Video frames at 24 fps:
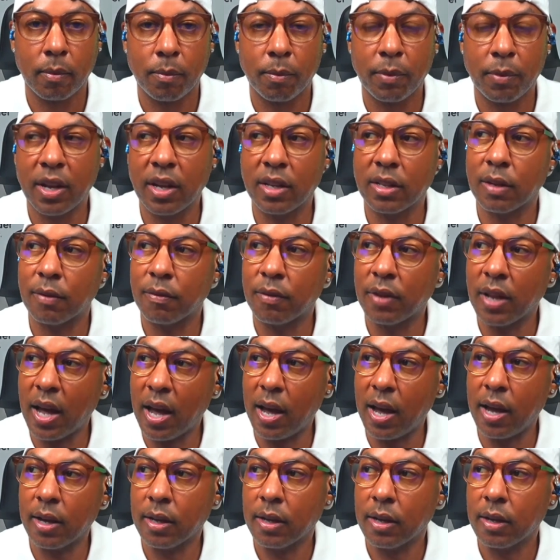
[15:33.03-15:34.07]
Because if
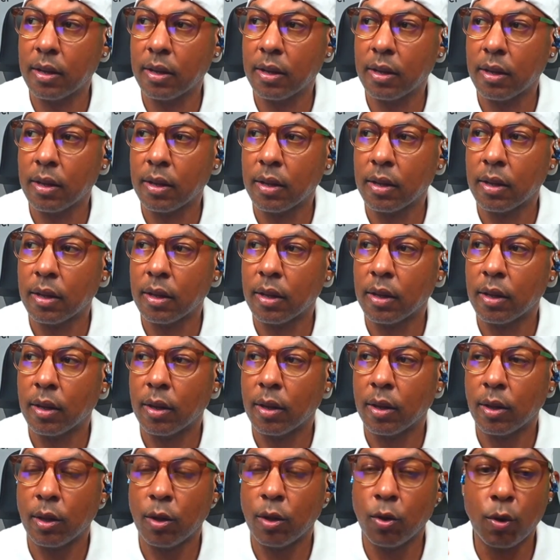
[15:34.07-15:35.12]
not,
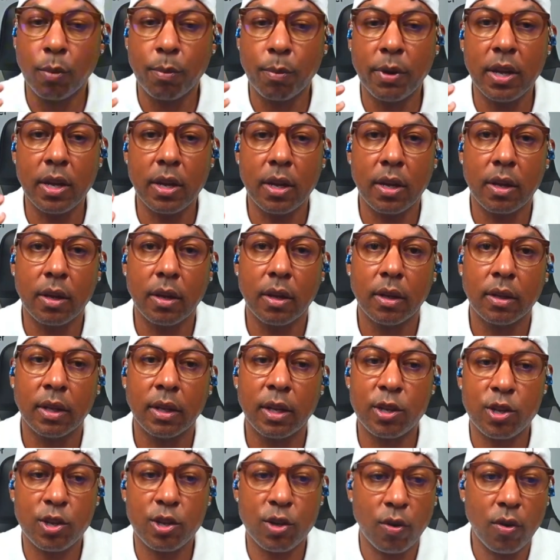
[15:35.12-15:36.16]
you will be
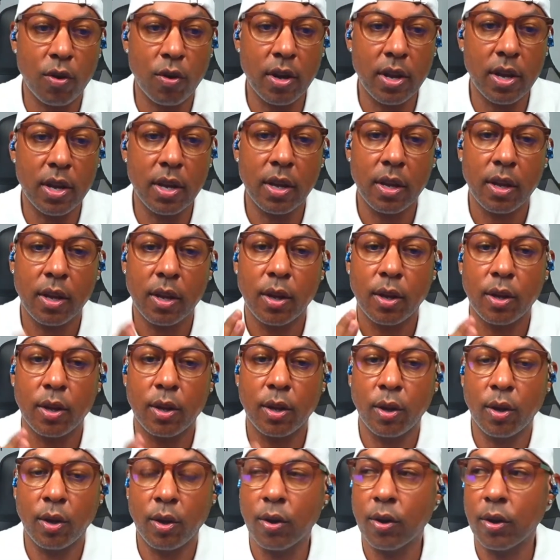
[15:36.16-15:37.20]
destroying
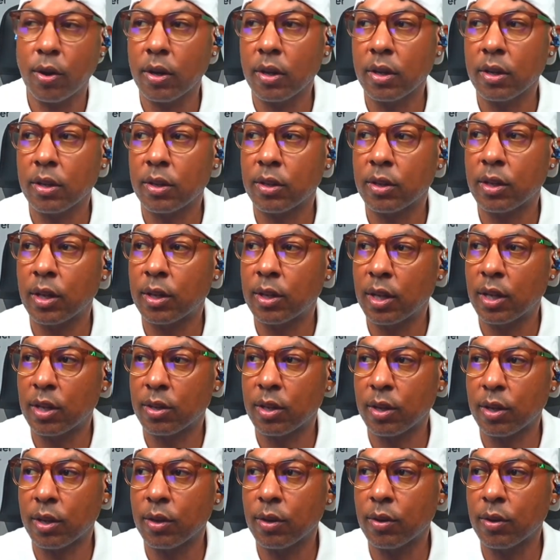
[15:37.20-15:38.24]
your
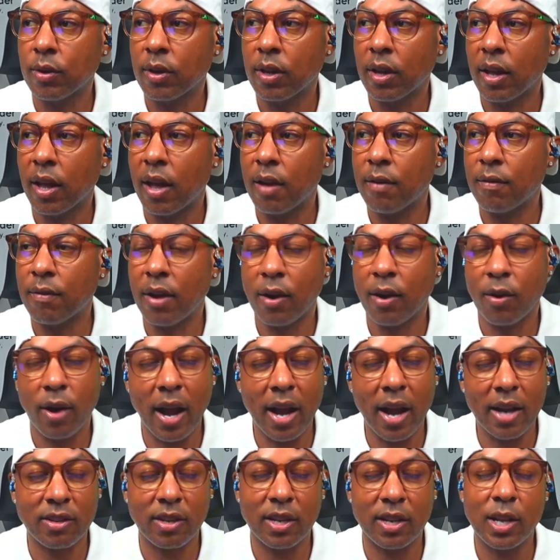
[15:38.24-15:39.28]
statistical advantage, or
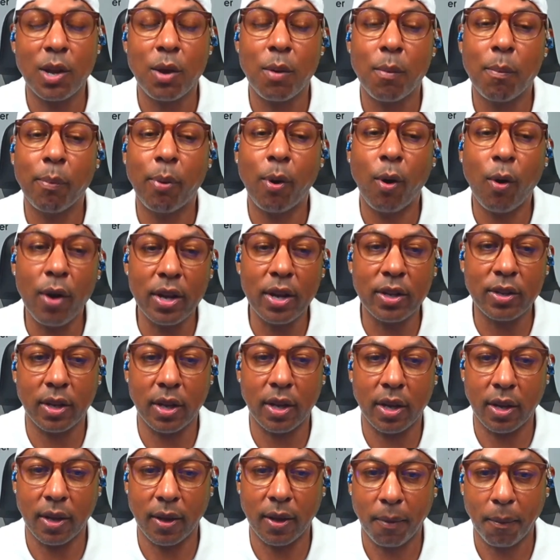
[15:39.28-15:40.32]
actually
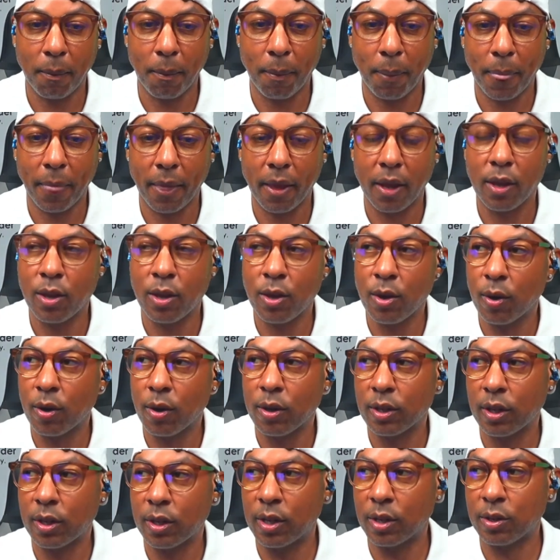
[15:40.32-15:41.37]
poisoning
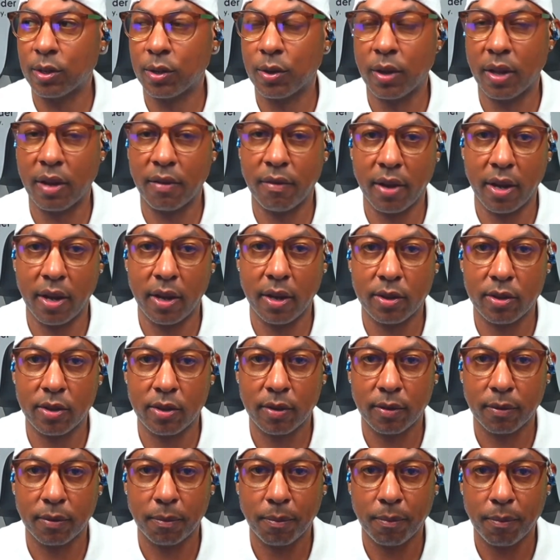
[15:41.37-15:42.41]
your statistical advantage.